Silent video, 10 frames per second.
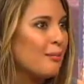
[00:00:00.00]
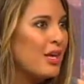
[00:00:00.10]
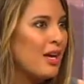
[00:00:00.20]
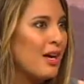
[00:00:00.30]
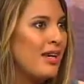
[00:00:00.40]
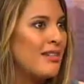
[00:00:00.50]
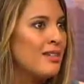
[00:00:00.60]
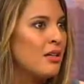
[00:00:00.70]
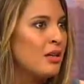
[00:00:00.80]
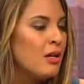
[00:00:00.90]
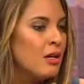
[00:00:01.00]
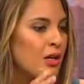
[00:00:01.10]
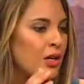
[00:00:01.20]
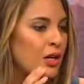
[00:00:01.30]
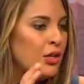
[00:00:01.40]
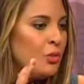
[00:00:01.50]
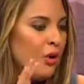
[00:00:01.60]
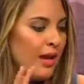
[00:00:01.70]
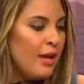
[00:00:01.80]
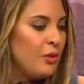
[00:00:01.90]
because you
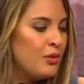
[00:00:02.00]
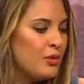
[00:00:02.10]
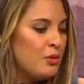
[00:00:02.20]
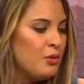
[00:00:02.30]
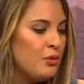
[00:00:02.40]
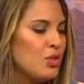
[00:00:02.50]
are able to